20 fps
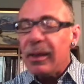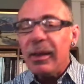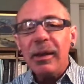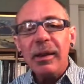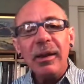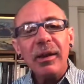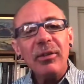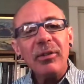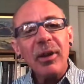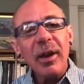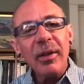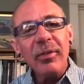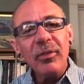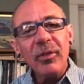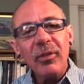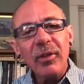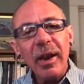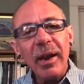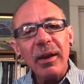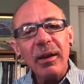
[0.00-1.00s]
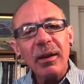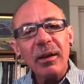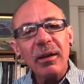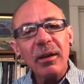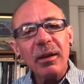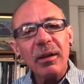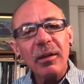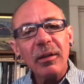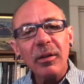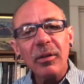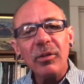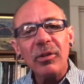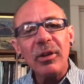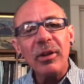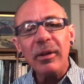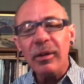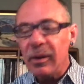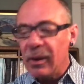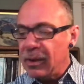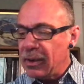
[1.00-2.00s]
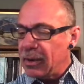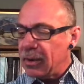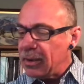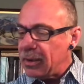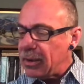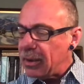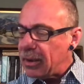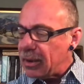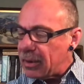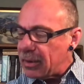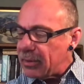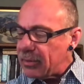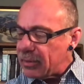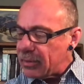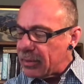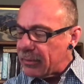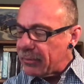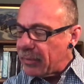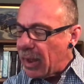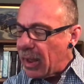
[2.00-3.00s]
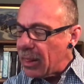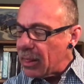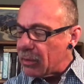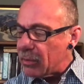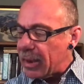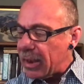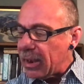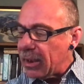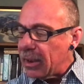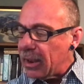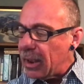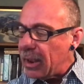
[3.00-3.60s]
his unstated conclusion is the following.